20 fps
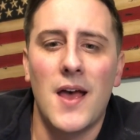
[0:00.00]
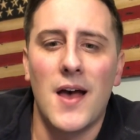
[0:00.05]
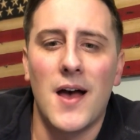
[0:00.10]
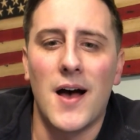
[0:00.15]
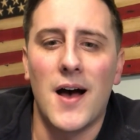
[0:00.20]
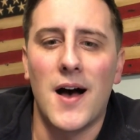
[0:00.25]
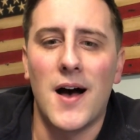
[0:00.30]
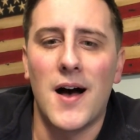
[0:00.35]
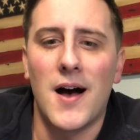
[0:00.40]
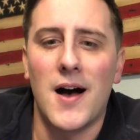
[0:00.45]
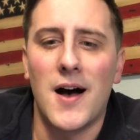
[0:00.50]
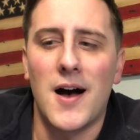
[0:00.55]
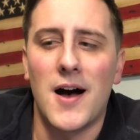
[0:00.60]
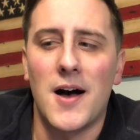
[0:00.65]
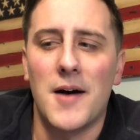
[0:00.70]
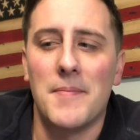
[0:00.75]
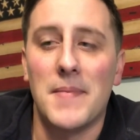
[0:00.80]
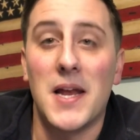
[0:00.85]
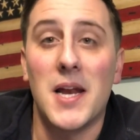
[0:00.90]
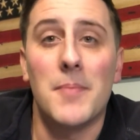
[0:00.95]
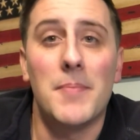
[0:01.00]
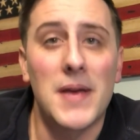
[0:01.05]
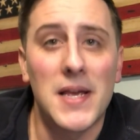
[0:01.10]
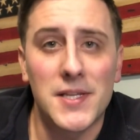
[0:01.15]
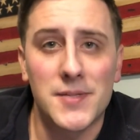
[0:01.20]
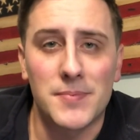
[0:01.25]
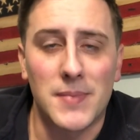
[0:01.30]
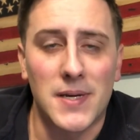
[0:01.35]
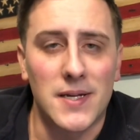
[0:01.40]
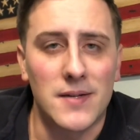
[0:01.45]
And a
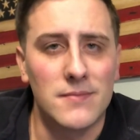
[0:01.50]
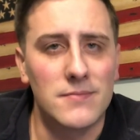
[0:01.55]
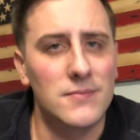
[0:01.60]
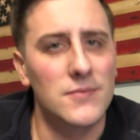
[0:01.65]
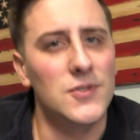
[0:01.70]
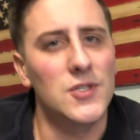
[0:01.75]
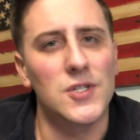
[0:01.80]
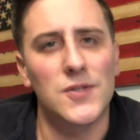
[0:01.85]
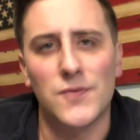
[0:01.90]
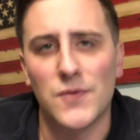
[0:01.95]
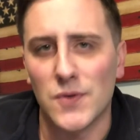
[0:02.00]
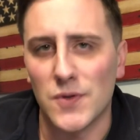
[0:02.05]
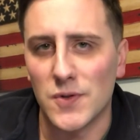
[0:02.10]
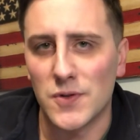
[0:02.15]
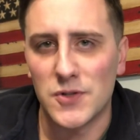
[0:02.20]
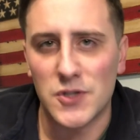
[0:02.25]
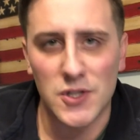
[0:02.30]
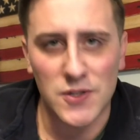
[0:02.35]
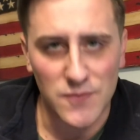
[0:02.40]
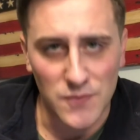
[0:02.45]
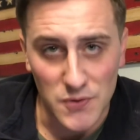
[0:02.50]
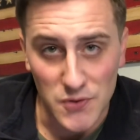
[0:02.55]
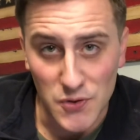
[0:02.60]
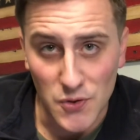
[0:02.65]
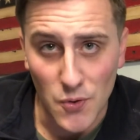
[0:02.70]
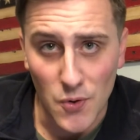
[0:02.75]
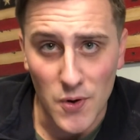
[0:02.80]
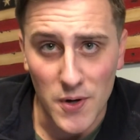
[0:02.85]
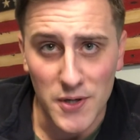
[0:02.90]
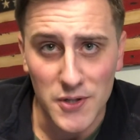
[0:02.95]
basement, just for
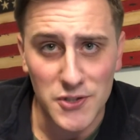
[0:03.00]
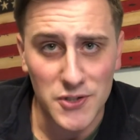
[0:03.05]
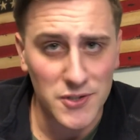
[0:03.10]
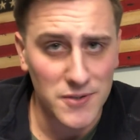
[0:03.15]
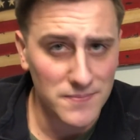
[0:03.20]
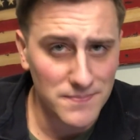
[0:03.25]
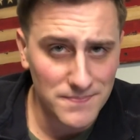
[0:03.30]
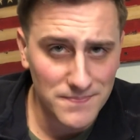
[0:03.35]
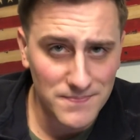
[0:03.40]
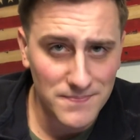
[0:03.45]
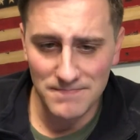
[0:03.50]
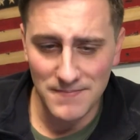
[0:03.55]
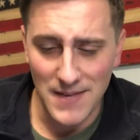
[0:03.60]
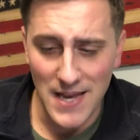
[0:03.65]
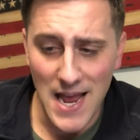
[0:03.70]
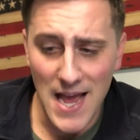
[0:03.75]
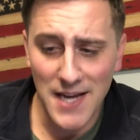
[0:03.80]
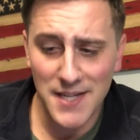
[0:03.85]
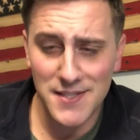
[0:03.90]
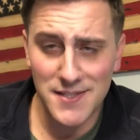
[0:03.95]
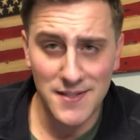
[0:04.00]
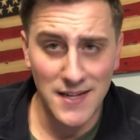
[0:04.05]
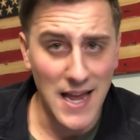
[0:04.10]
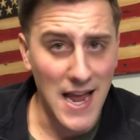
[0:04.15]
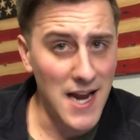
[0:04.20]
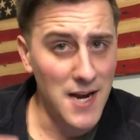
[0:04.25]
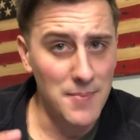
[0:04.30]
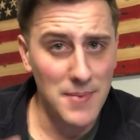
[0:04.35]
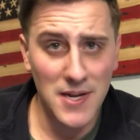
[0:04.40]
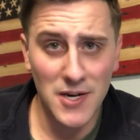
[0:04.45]
storage. Next,
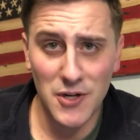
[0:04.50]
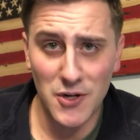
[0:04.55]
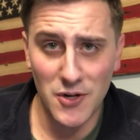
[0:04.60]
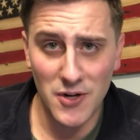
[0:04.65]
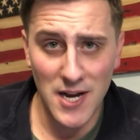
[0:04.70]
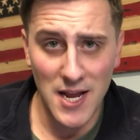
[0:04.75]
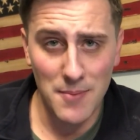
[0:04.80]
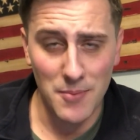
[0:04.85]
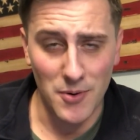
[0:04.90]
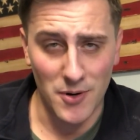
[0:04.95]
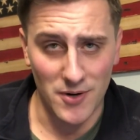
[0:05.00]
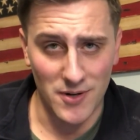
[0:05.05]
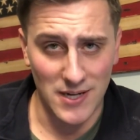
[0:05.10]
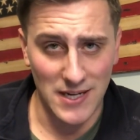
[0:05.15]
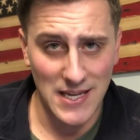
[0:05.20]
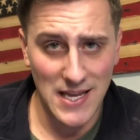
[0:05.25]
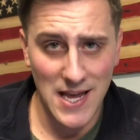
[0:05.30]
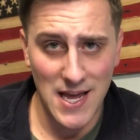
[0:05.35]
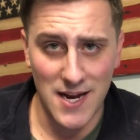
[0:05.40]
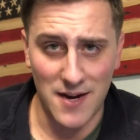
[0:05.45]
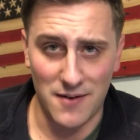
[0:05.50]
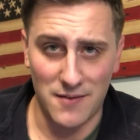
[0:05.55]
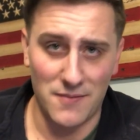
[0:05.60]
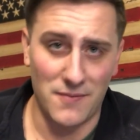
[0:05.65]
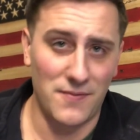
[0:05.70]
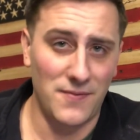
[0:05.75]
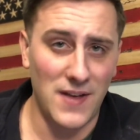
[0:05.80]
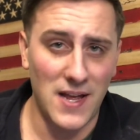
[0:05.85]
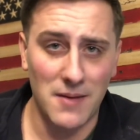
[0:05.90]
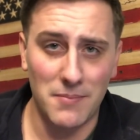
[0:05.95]
had to be in a good neighborhood. Again,
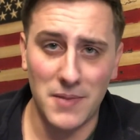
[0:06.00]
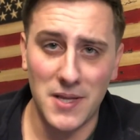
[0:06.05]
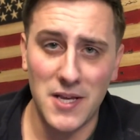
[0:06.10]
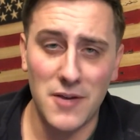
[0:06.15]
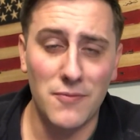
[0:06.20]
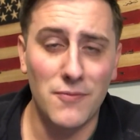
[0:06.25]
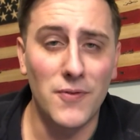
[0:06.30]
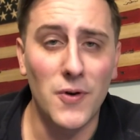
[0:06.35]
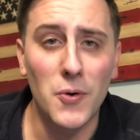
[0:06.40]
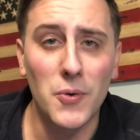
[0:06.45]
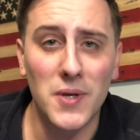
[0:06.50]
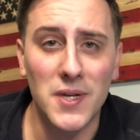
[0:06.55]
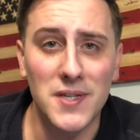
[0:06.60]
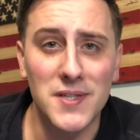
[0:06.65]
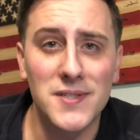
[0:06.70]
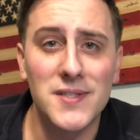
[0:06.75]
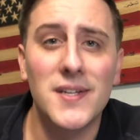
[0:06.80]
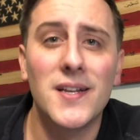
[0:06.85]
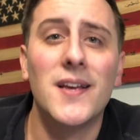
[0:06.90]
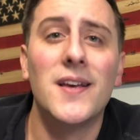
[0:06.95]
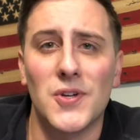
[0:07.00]
family focused.